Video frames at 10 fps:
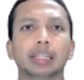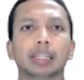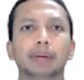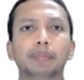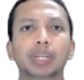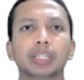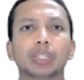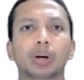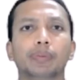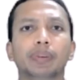the mix
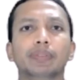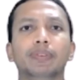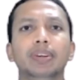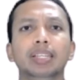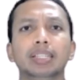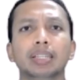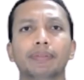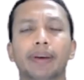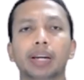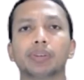of influencing
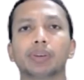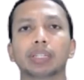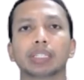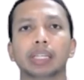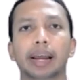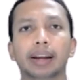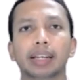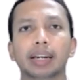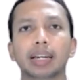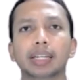factors and the
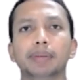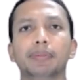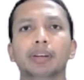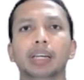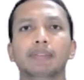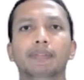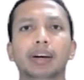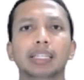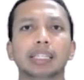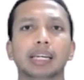relative
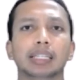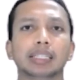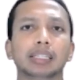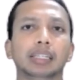emphasis